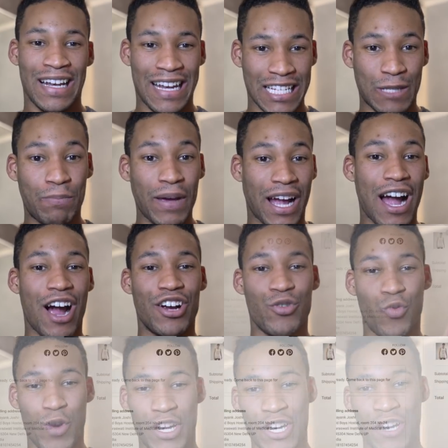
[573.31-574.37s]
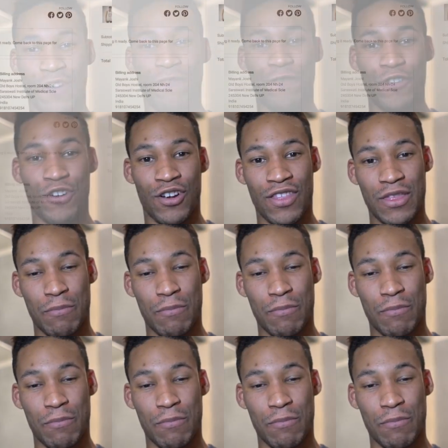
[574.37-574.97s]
Let's pick our winner for